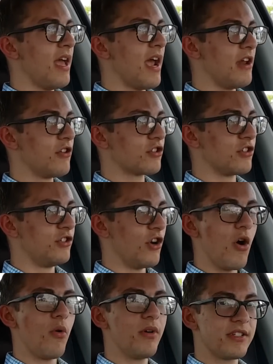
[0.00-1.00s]
and just
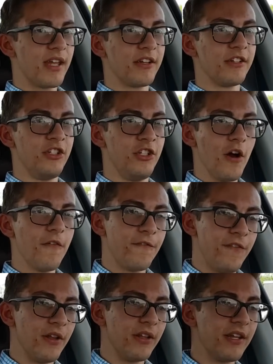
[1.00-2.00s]
go is that gut
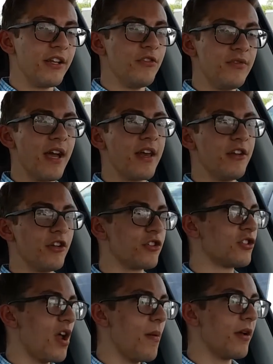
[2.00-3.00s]
feeling that you get in your
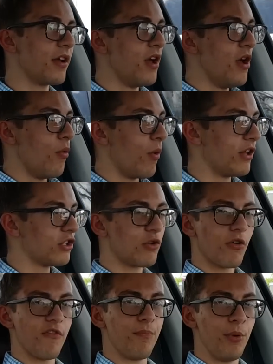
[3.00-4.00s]
stomach when it's
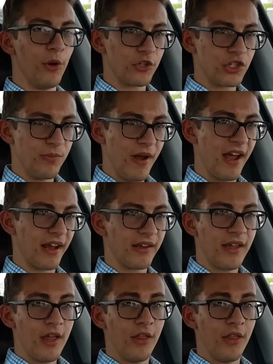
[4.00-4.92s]
sort of pushed back.